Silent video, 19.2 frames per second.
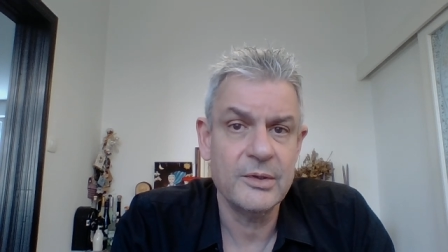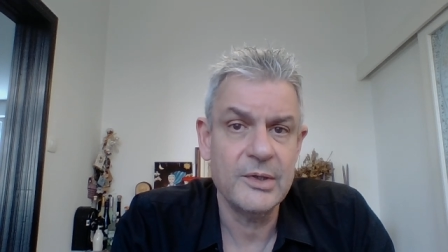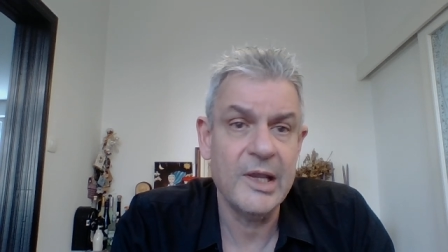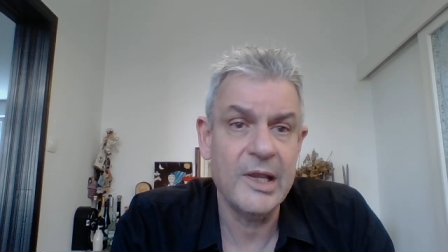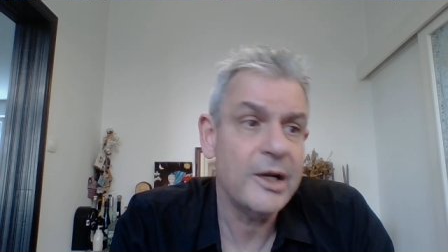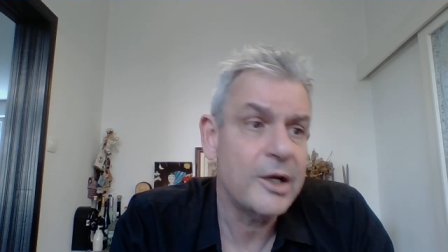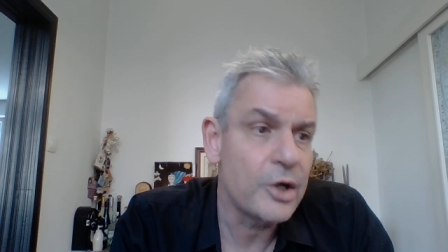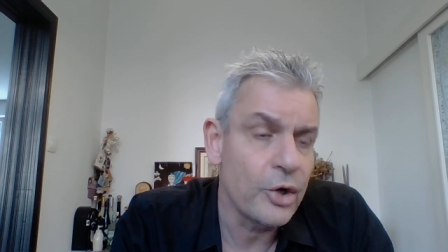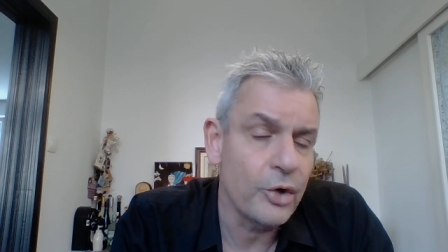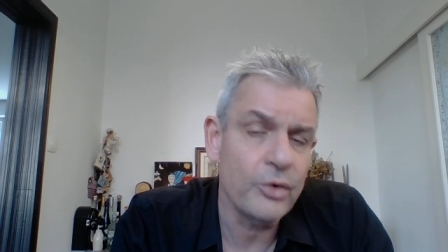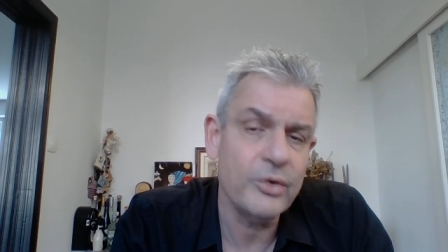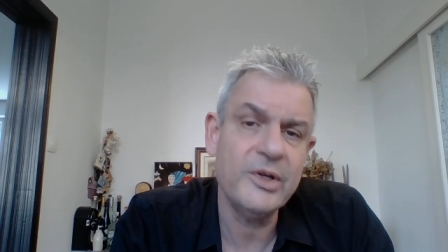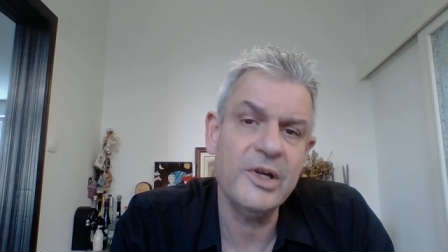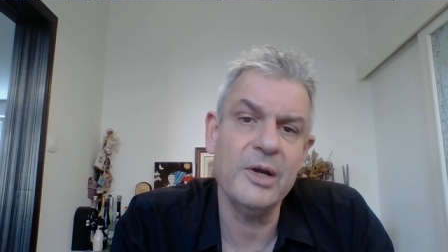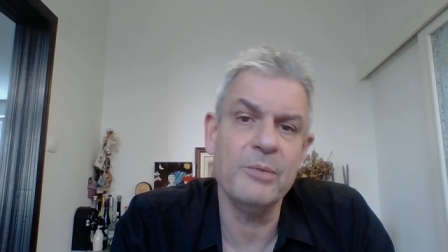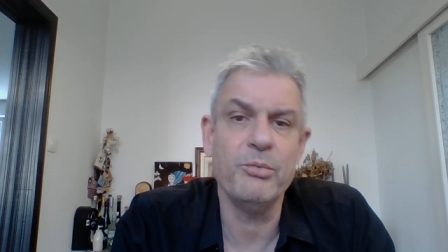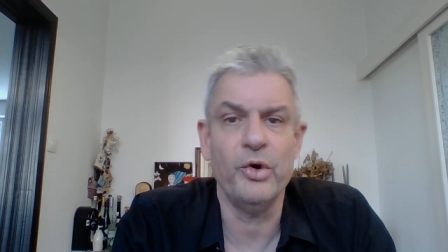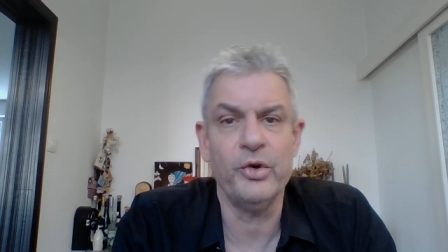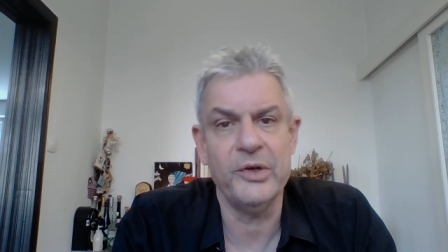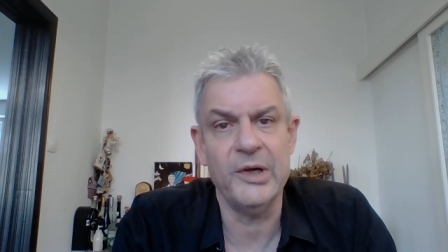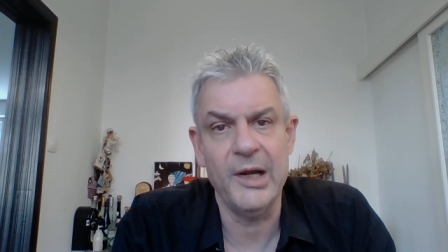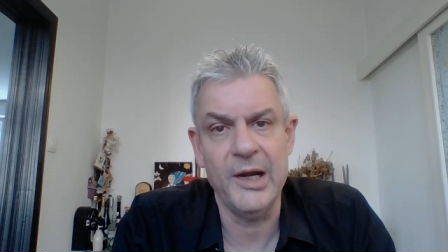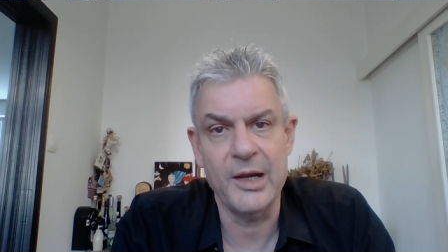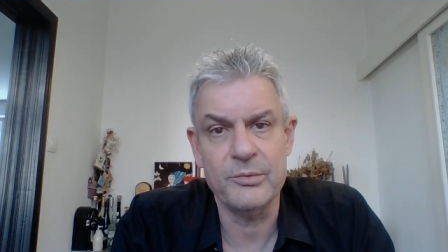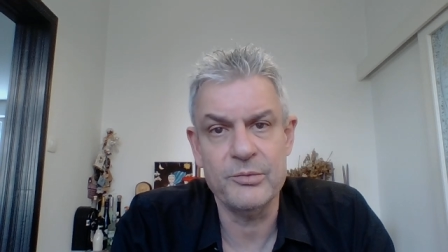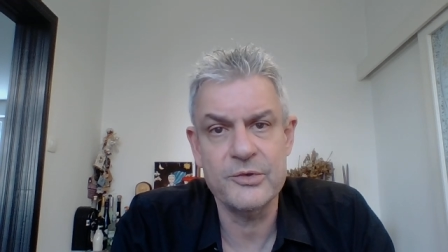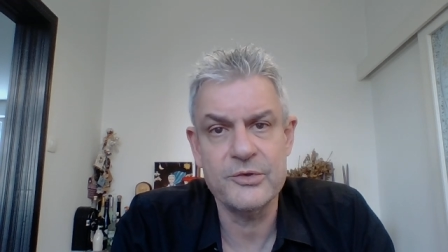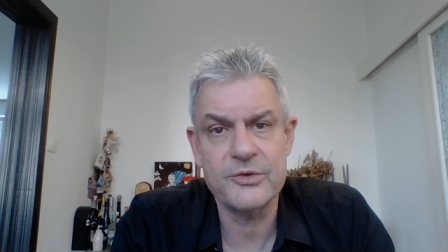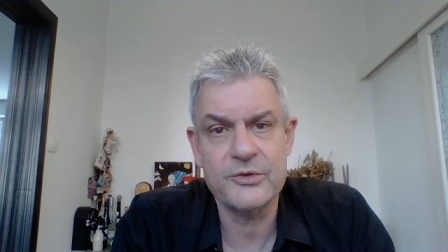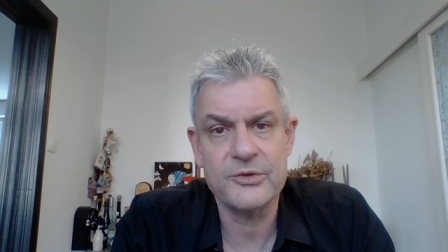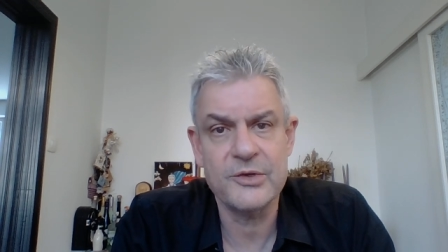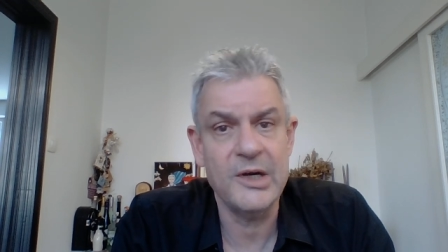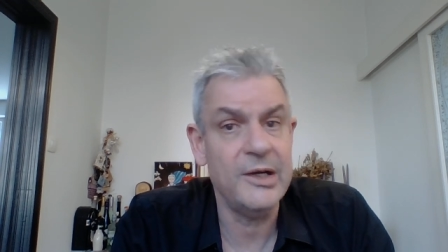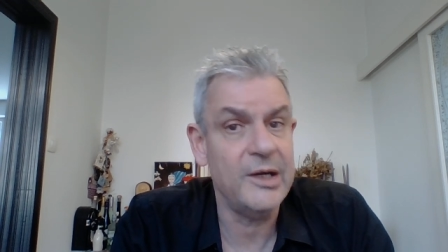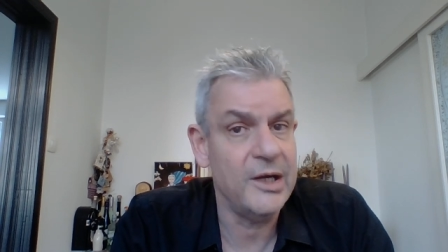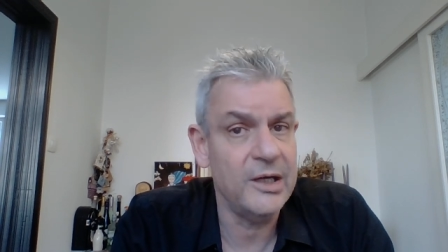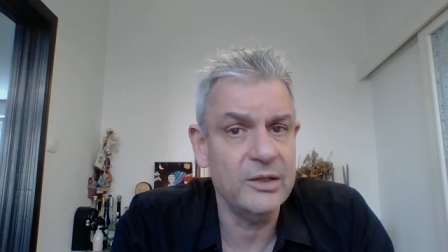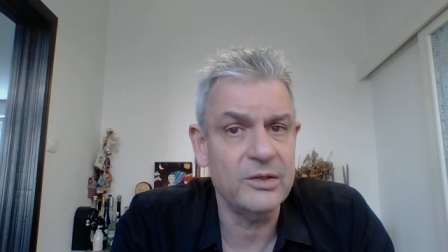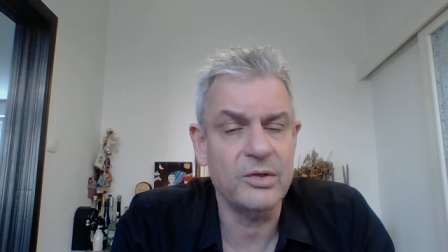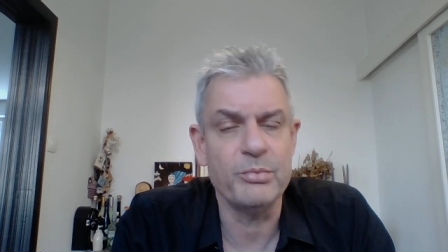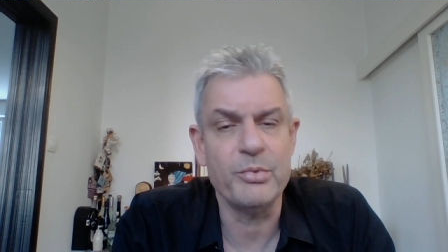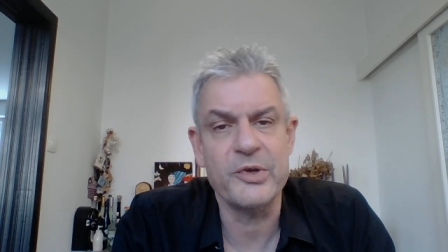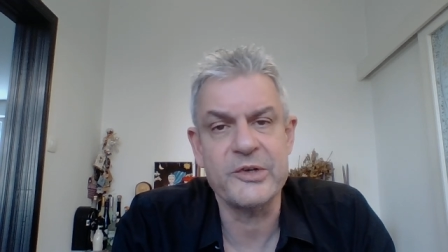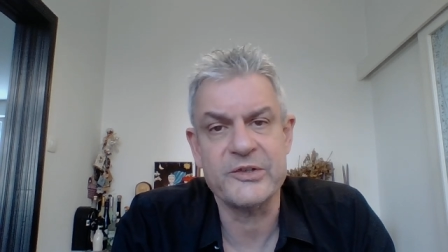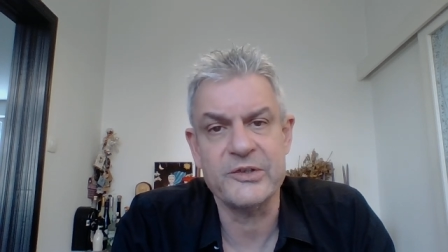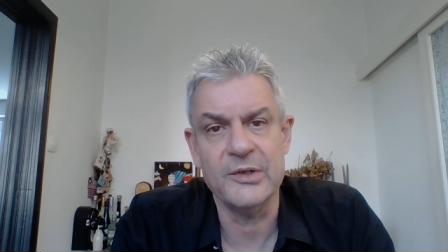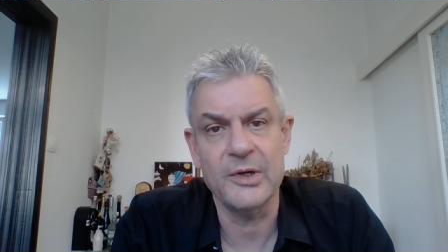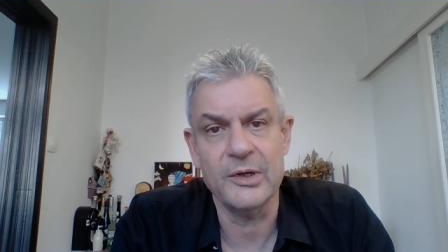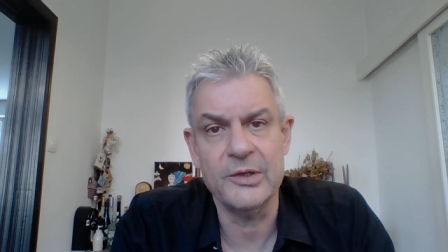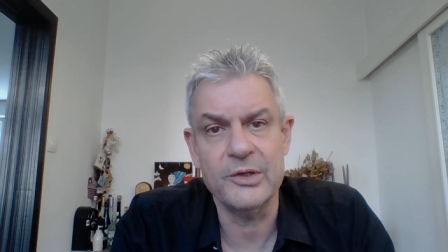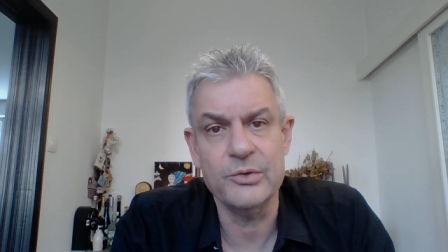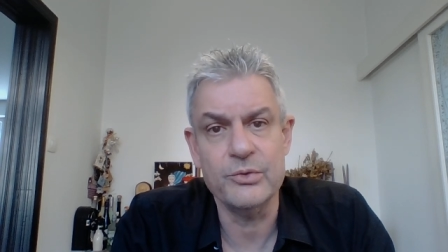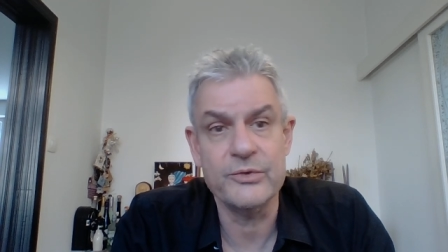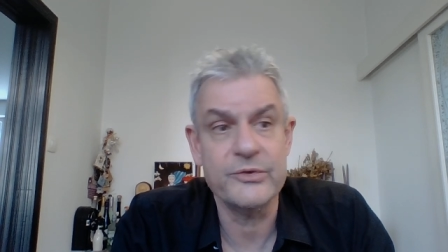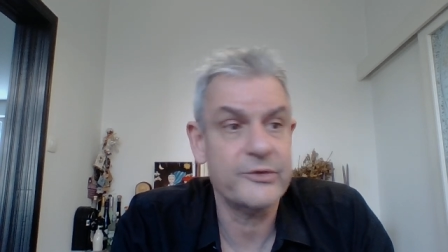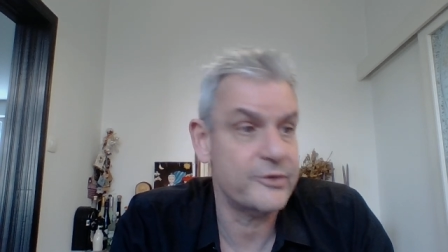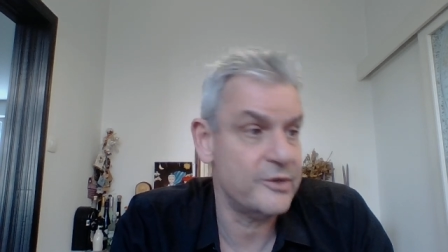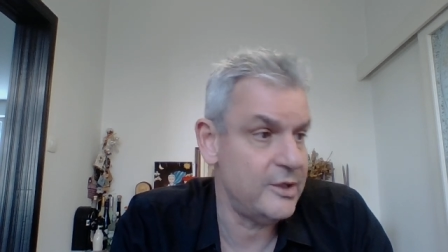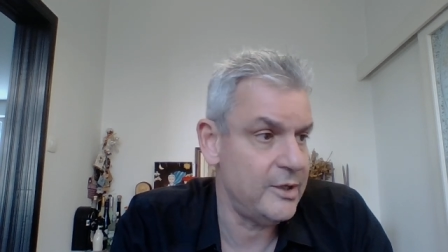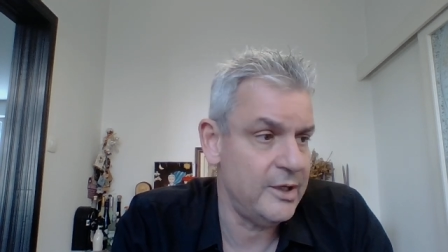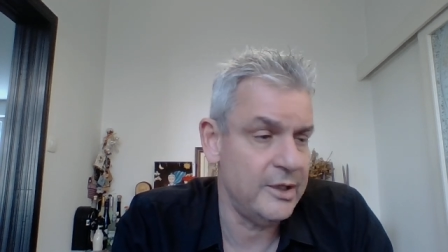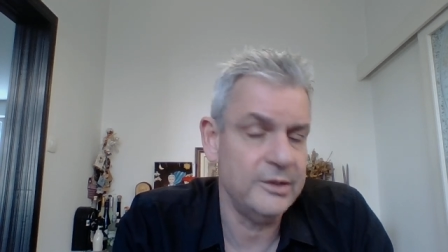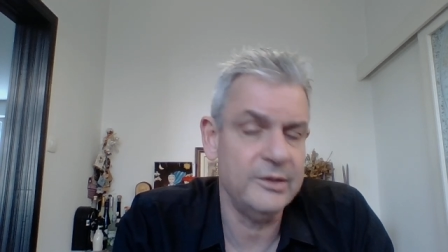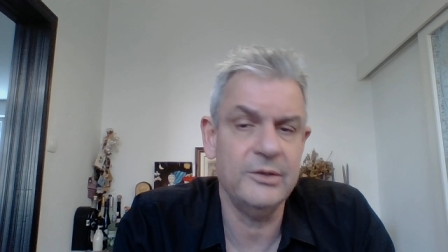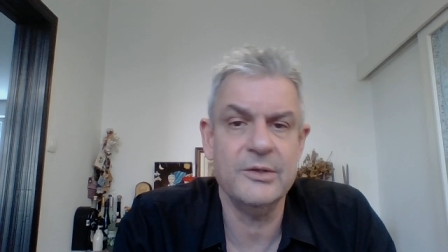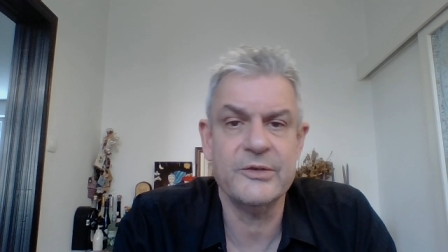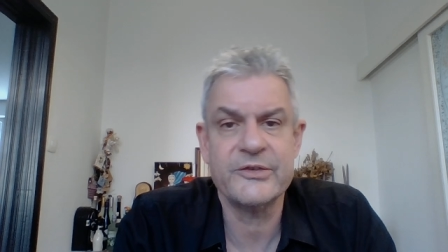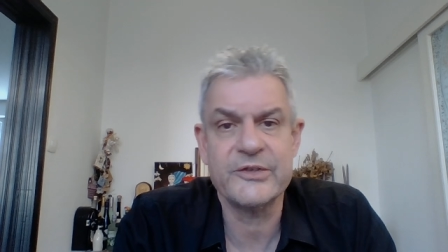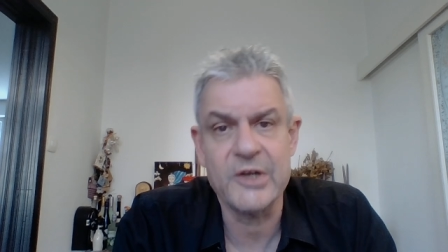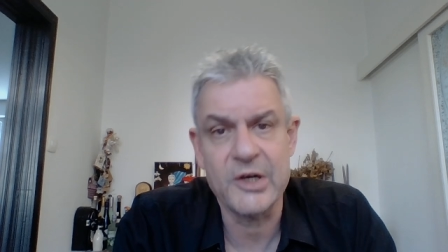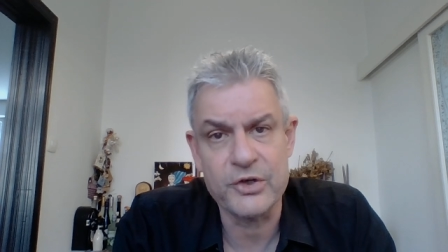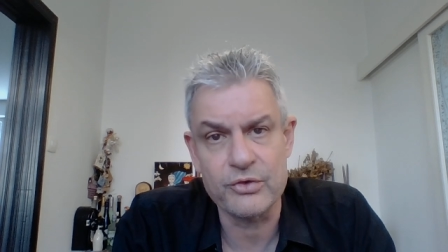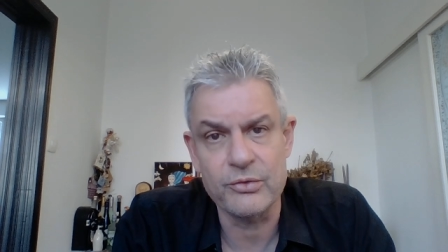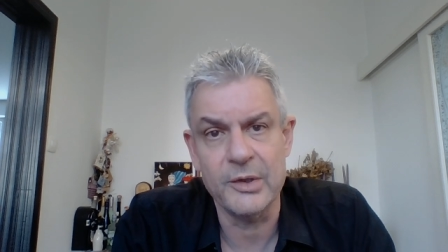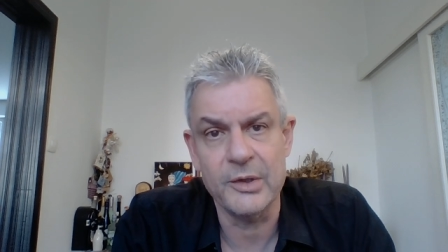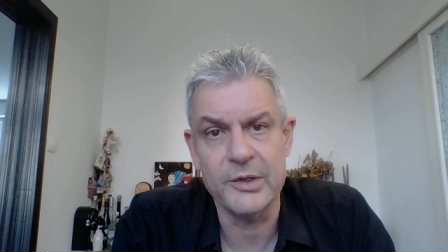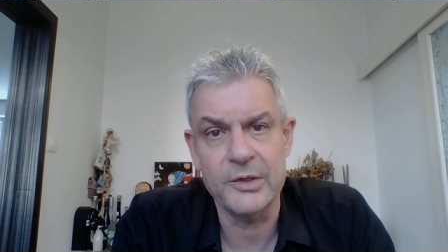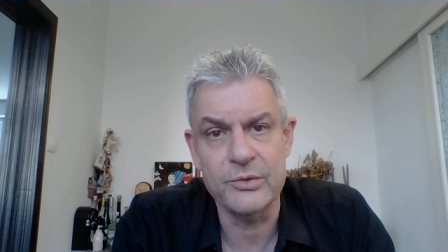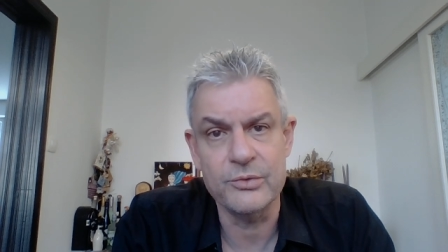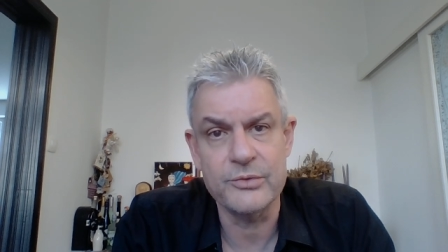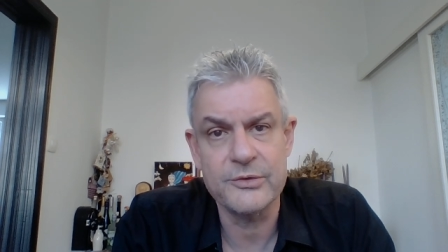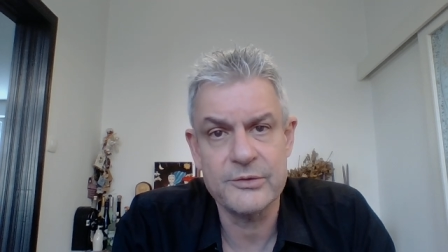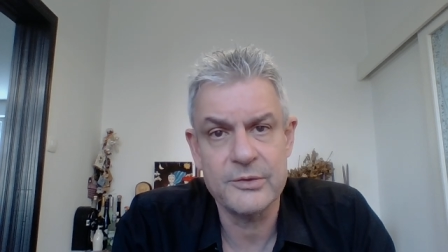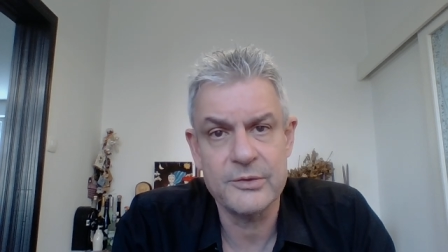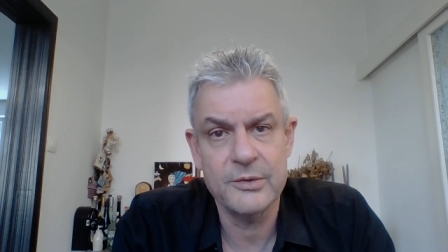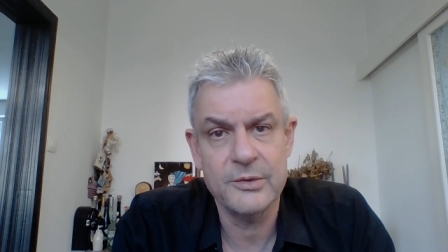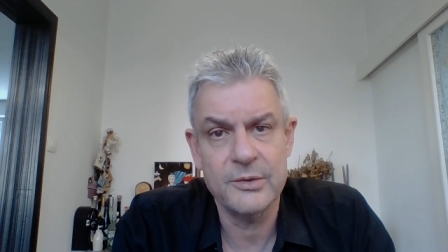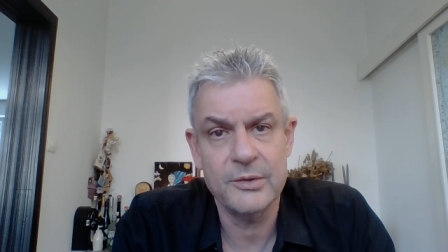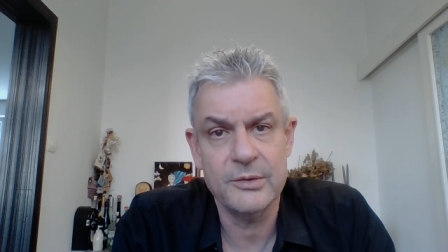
including body language and interpersonal cues and sexual cues,